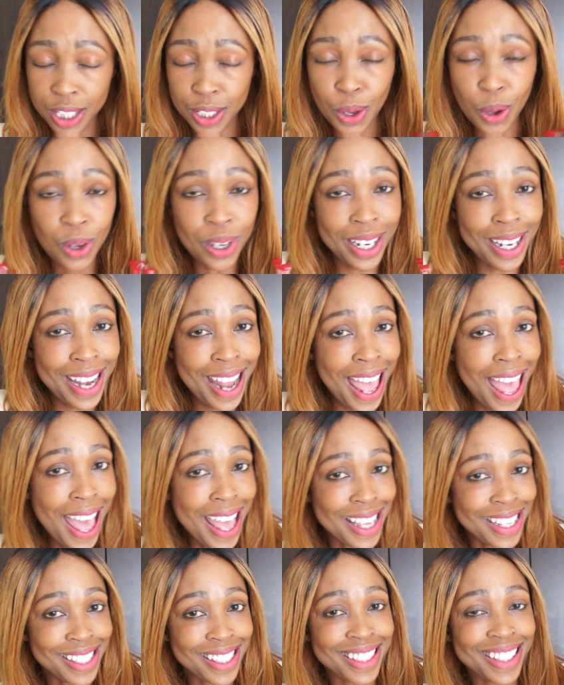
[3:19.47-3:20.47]
is
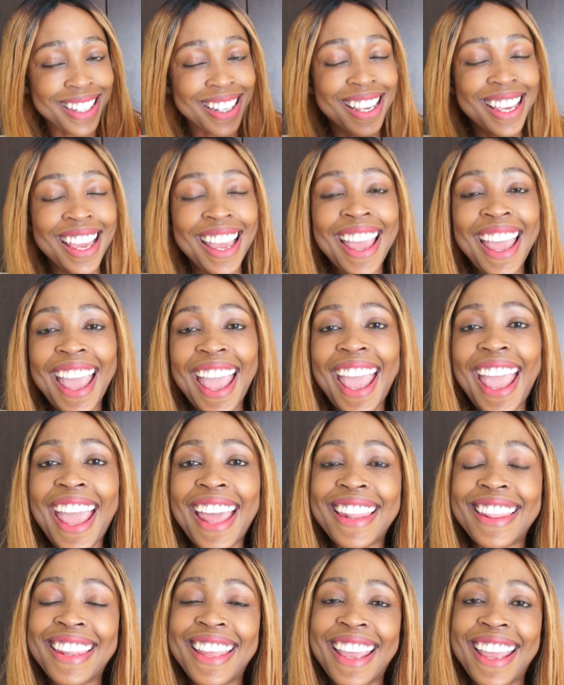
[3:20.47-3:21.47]
organized.
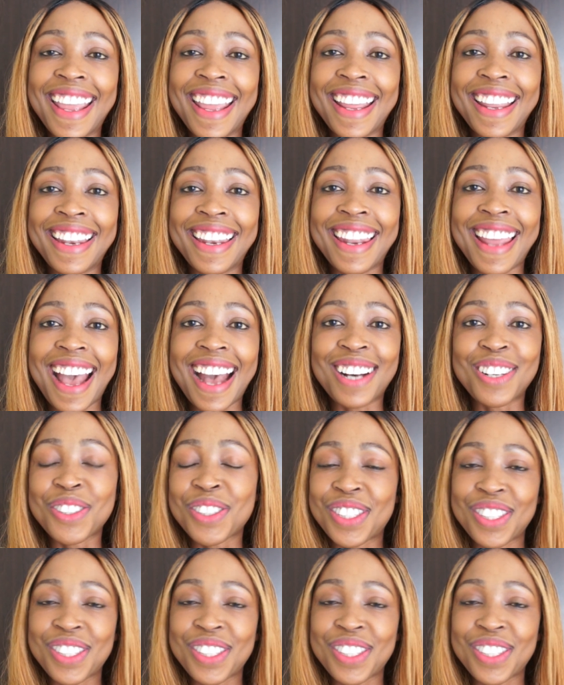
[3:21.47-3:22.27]
And then I'll